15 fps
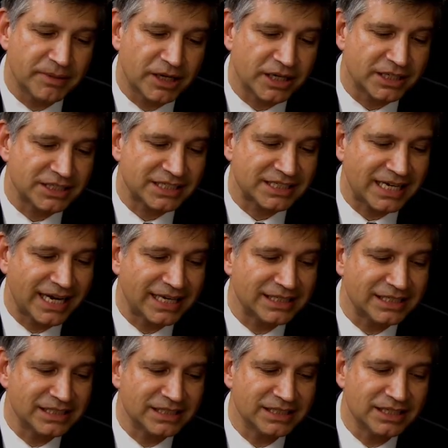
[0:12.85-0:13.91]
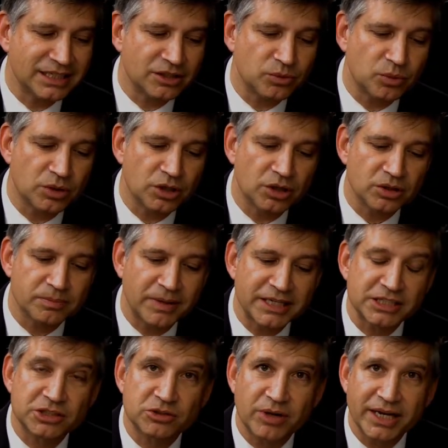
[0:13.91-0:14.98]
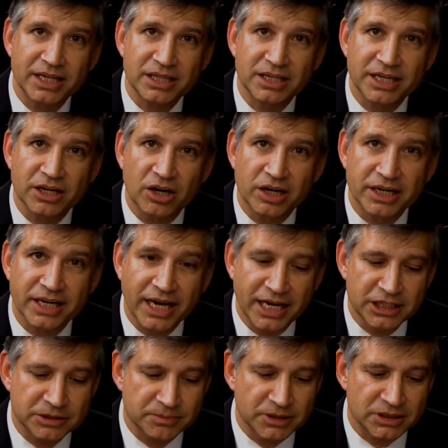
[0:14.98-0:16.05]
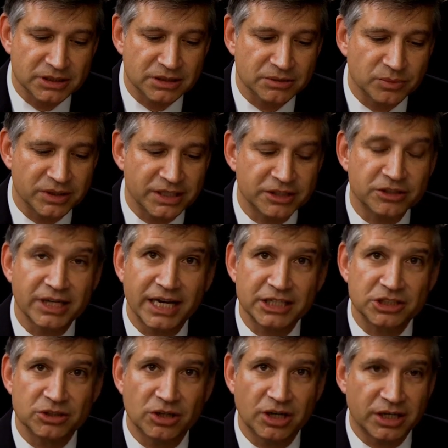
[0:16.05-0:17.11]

America's standing in the world by strengthening our engagement with international